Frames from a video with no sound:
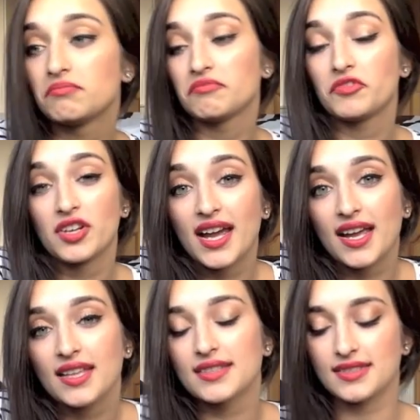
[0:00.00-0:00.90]
For your
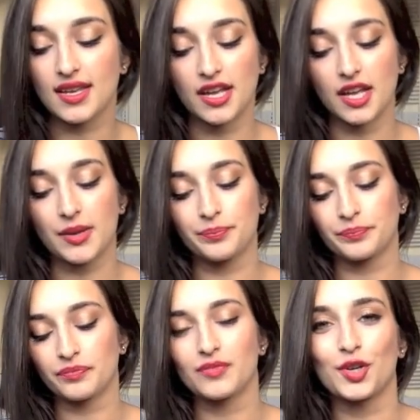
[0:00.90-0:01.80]
eyes, I'm
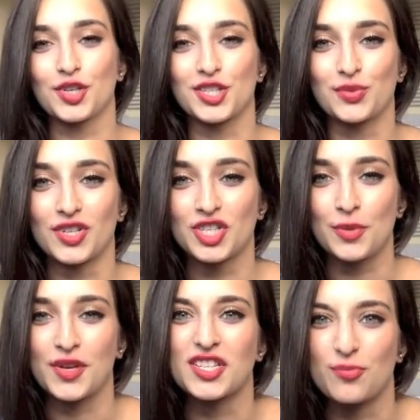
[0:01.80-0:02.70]
not going to swatch it
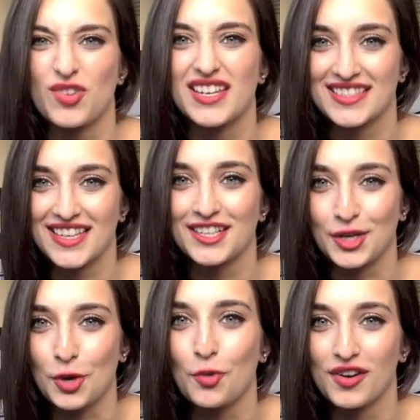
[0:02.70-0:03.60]
because I'm really sad and
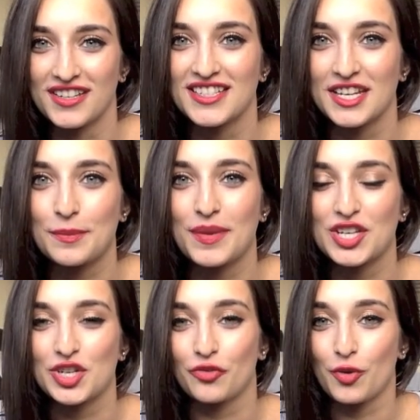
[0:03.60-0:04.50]
I want to take a
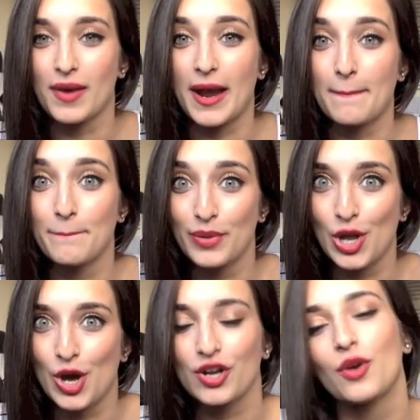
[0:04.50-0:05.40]
picture for my
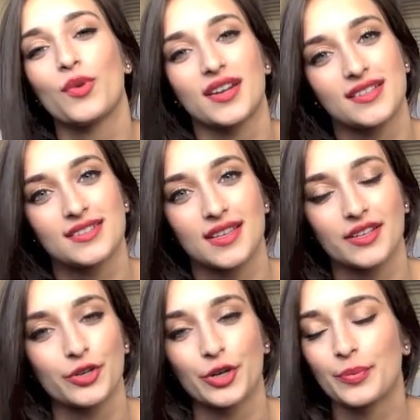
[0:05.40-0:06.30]
blog when I set it
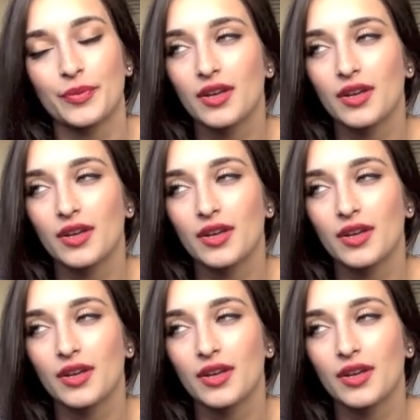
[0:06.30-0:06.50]
up.